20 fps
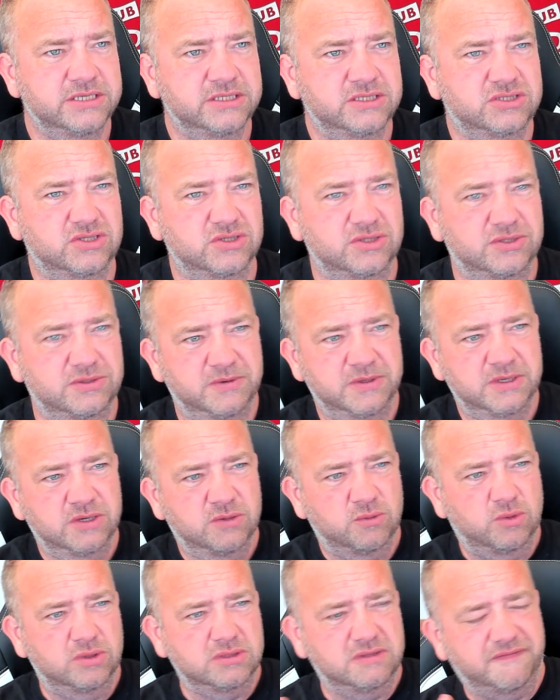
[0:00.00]
So
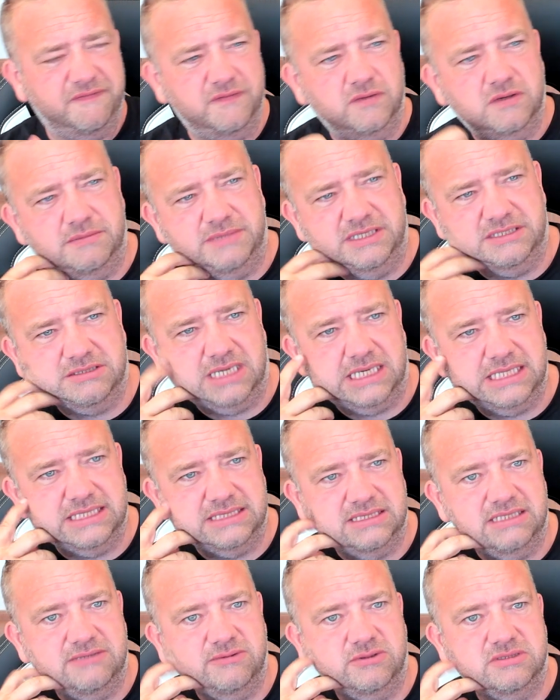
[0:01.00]
what the fuck am I trying to
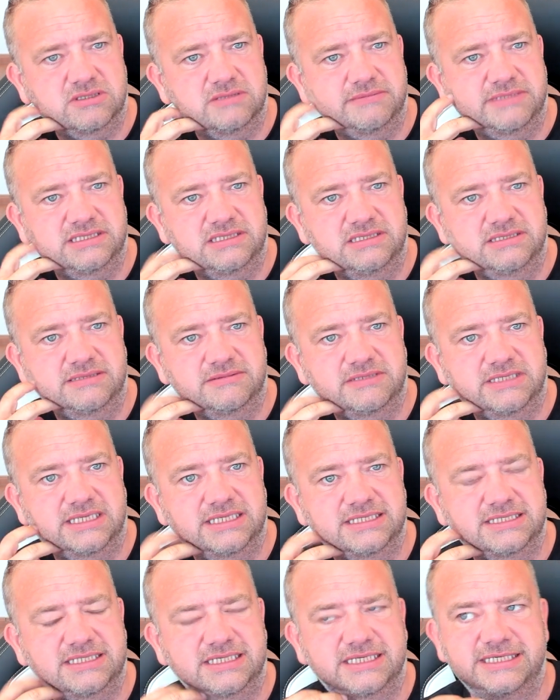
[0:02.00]
say? What's the message I'm
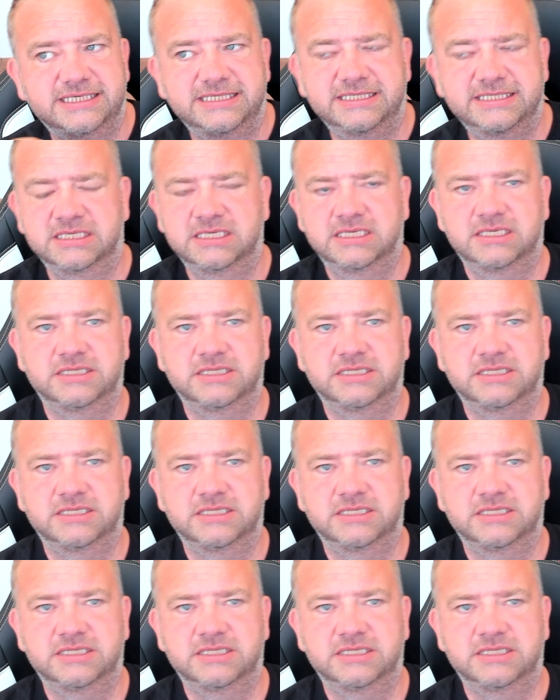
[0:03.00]
trying to say here?